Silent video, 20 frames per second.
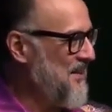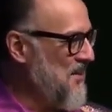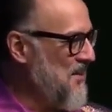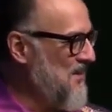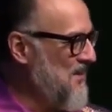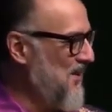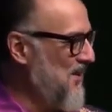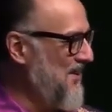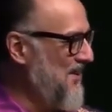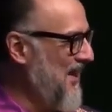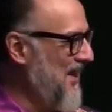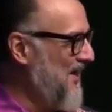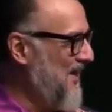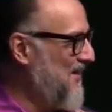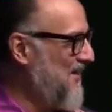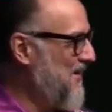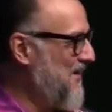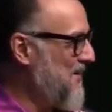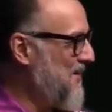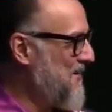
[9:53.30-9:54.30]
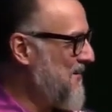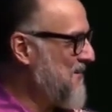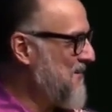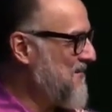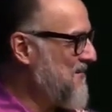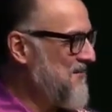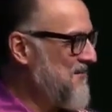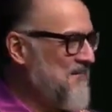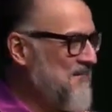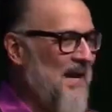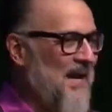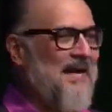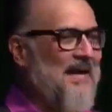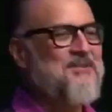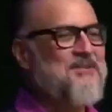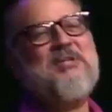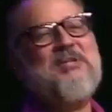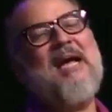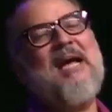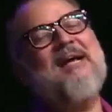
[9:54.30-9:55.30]
Come on now. I
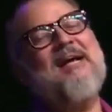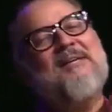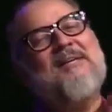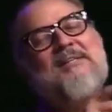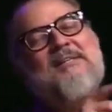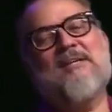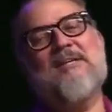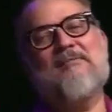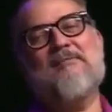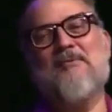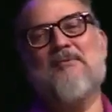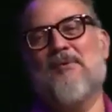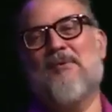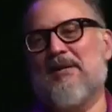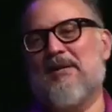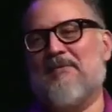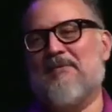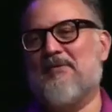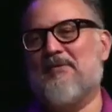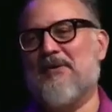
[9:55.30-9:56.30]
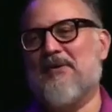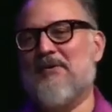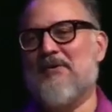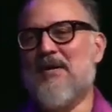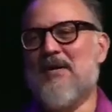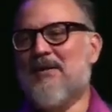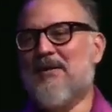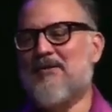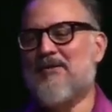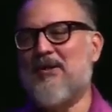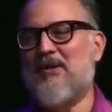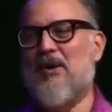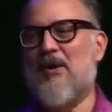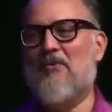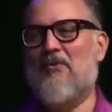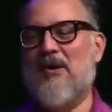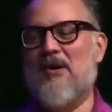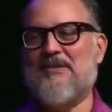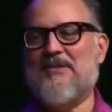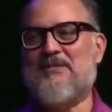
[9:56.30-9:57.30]
challenge every one of you to
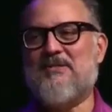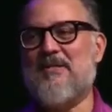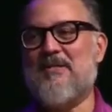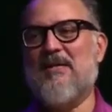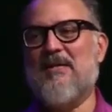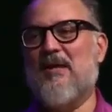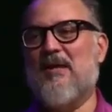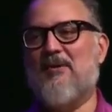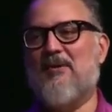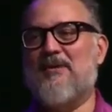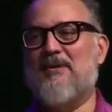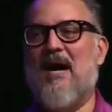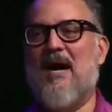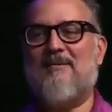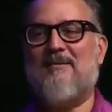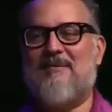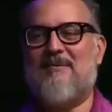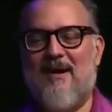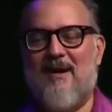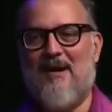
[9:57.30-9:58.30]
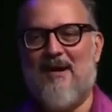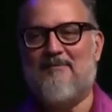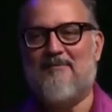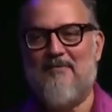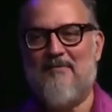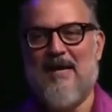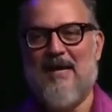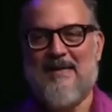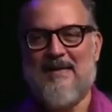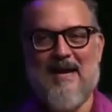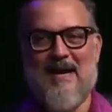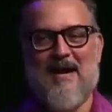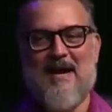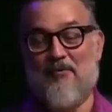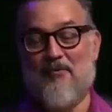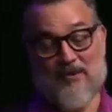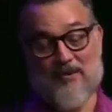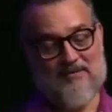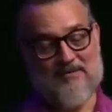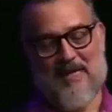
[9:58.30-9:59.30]
go on Zillow.com right
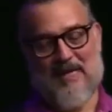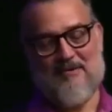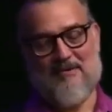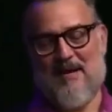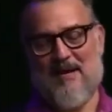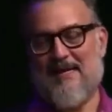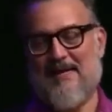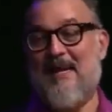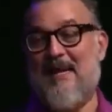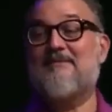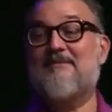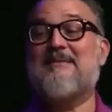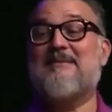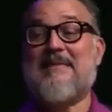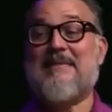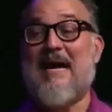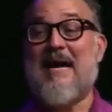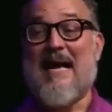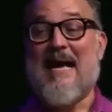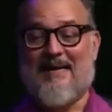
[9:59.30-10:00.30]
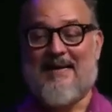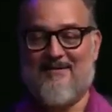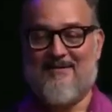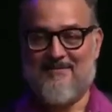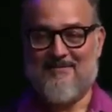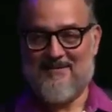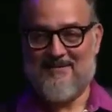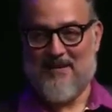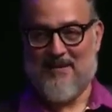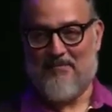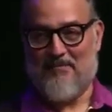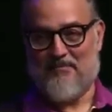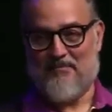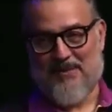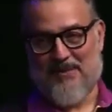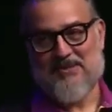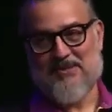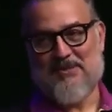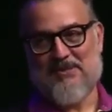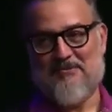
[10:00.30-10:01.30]
now, or not right now, tonight. I'm
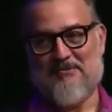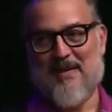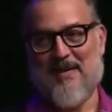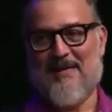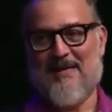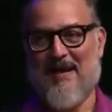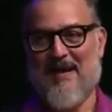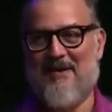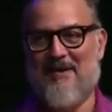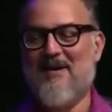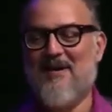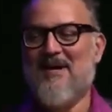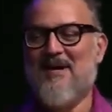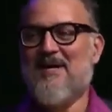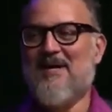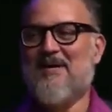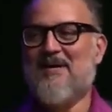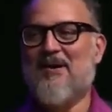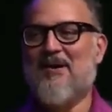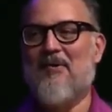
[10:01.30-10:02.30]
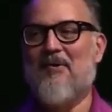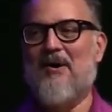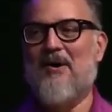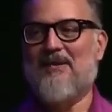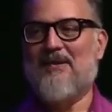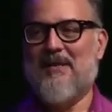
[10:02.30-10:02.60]
preaching right now. Go